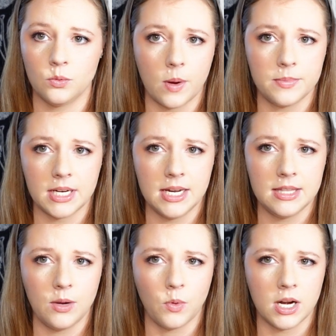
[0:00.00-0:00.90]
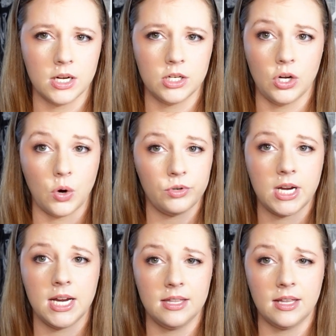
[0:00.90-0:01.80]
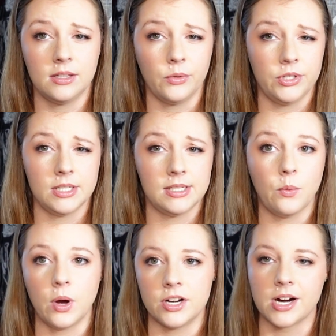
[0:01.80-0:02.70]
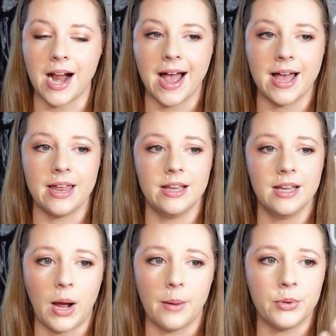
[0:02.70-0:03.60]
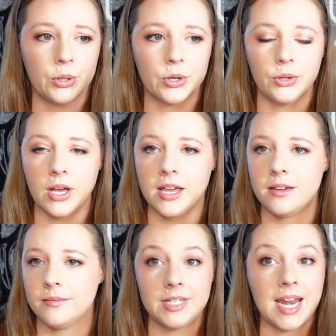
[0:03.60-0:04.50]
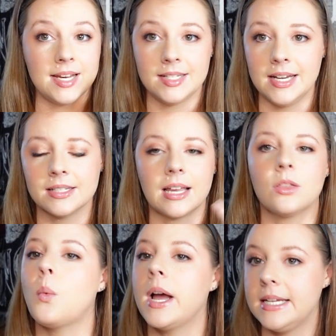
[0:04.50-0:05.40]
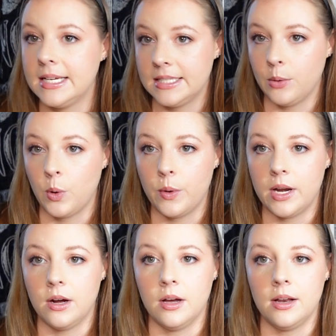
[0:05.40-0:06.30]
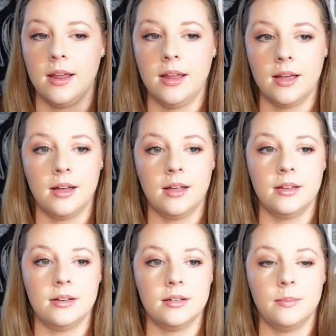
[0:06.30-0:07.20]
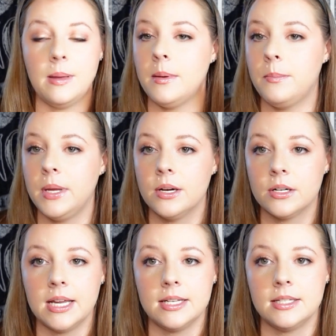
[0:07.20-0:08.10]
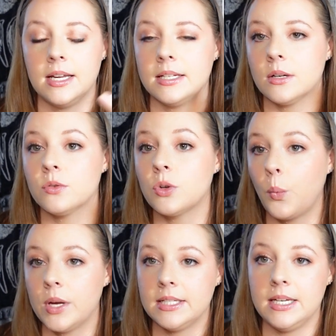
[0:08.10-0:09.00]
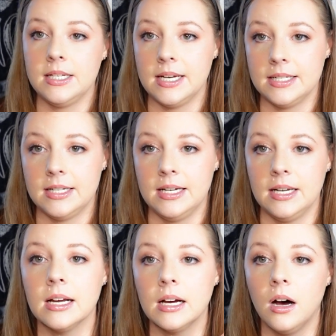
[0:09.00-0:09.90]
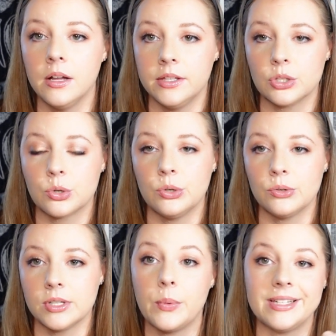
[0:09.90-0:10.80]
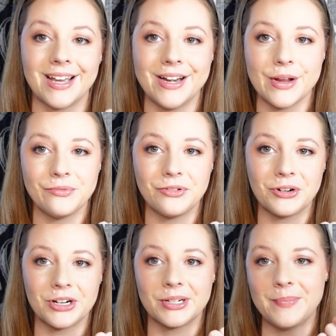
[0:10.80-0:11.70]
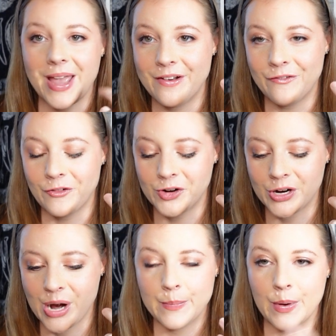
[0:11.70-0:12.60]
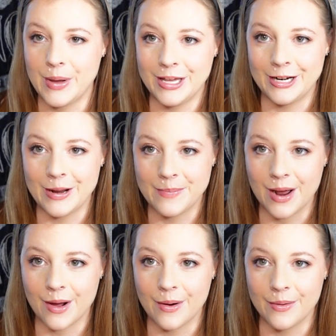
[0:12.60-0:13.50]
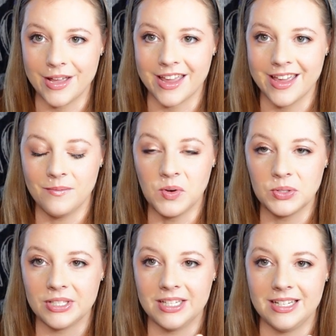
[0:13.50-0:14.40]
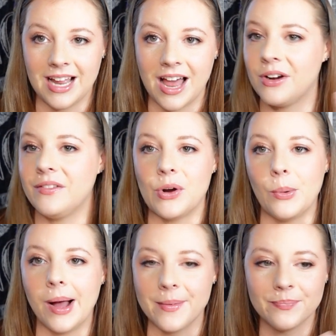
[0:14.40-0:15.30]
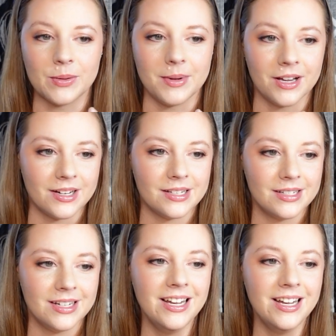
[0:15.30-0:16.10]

website, they wanted to notate that the Disney Wonder had popular like tastings, like the wine tasting we went on and maybe beer tastings. There was a whiskey tasting on this cruise that we signed up for, paid for, but we ended up not going. Mostly, I don't even know why, to be honest.